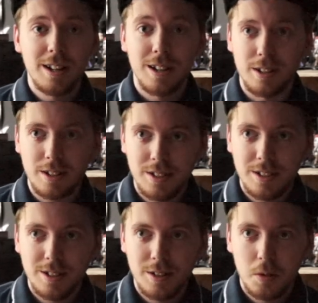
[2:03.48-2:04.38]

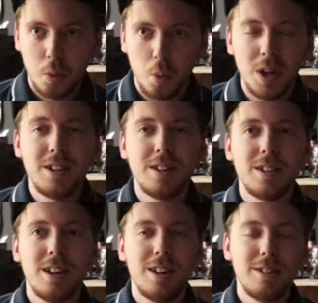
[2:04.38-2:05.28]
Because when
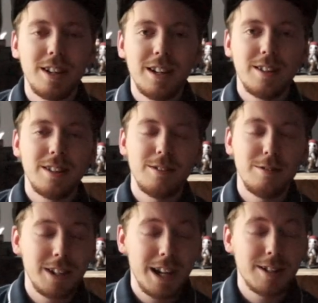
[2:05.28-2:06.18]
are, are you get, do
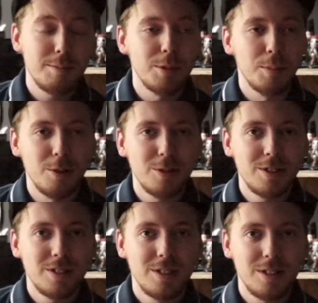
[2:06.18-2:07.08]
you get them the
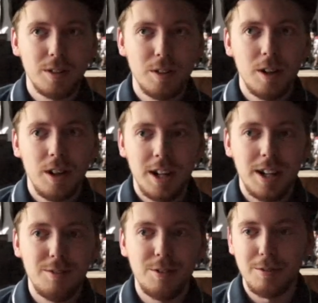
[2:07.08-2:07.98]
most?
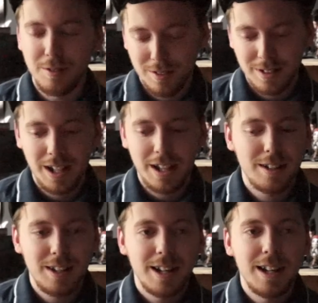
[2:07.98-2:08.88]
If you
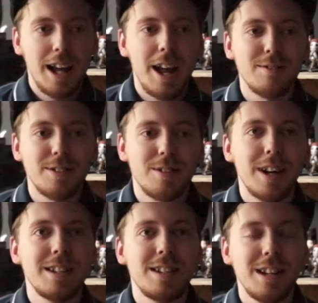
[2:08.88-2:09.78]
haven't
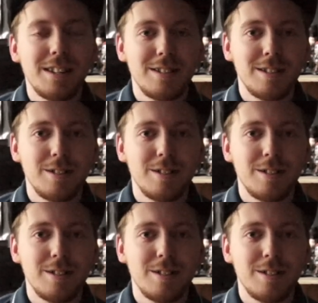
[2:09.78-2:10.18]
tried it yet?